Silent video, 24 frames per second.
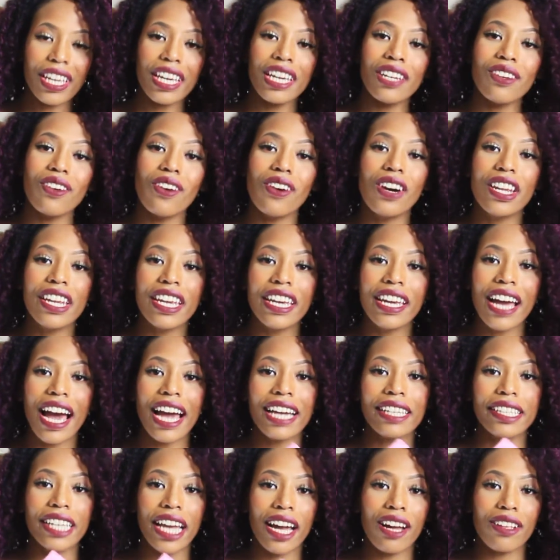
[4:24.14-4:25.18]
and on it
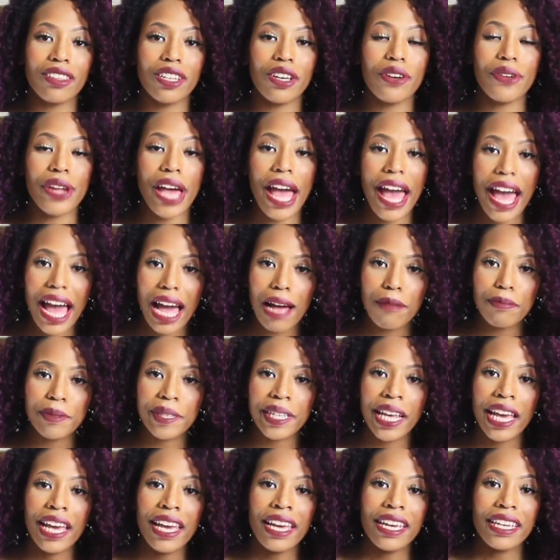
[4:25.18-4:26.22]
I download
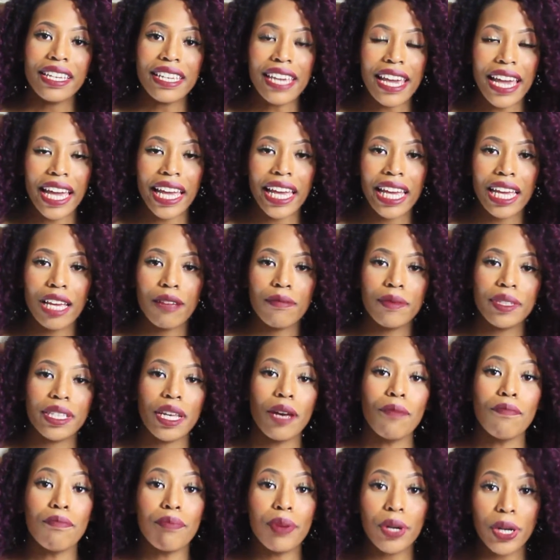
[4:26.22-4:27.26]
apps,
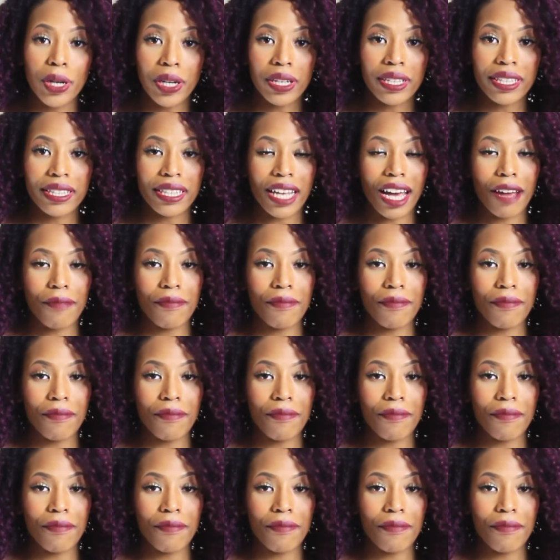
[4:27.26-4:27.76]
games, books.